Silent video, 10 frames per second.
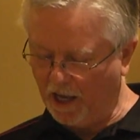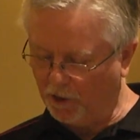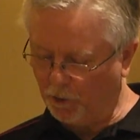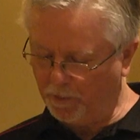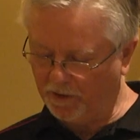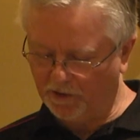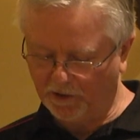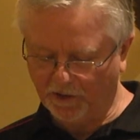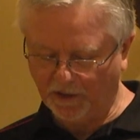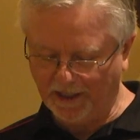to
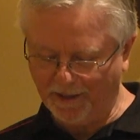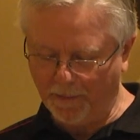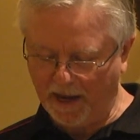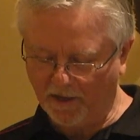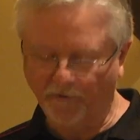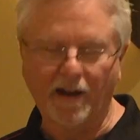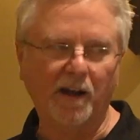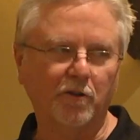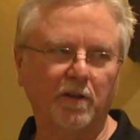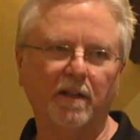businesses in the
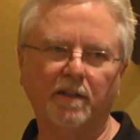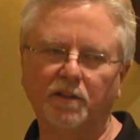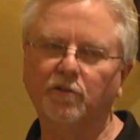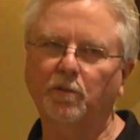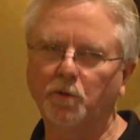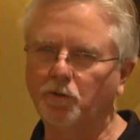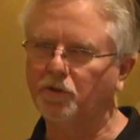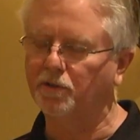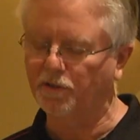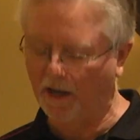manufacturing and
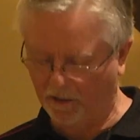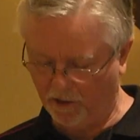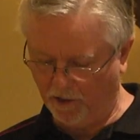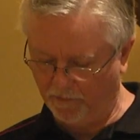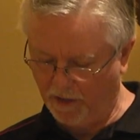distribution sector.